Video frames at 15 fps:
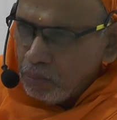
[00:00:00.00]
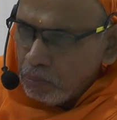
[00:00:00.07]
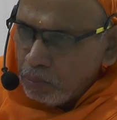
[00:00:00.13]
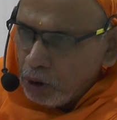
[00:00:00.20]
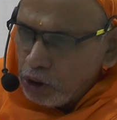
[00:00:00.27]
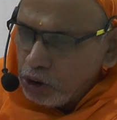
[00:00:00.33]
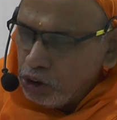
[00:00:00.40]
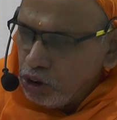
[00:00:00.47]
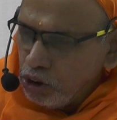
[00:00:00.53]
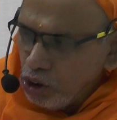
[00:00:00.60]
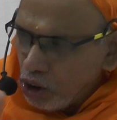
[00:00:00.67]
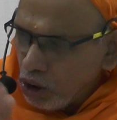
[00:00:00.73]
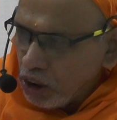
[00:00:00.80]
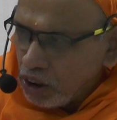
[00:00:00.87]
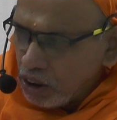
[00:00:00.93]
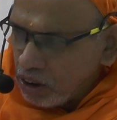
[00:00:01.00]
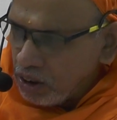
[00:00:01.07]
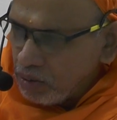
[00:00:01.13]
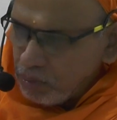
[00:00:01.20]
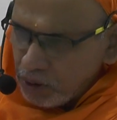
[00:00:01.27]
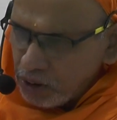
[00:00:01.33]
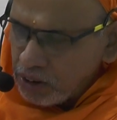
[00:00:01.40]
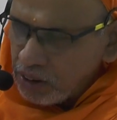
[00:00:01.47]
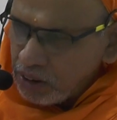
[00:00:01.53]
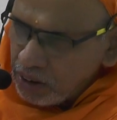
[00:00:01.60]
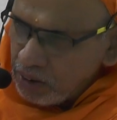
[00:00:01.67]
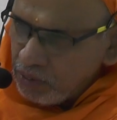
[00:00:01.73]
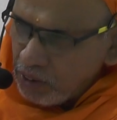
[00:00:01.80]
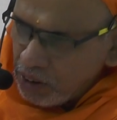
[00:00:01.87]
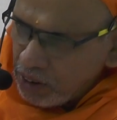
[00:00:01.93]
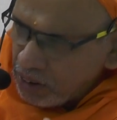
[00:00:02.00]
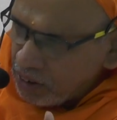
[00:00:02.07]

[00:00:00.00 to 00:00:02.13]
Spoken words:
burgeoned. Means he went to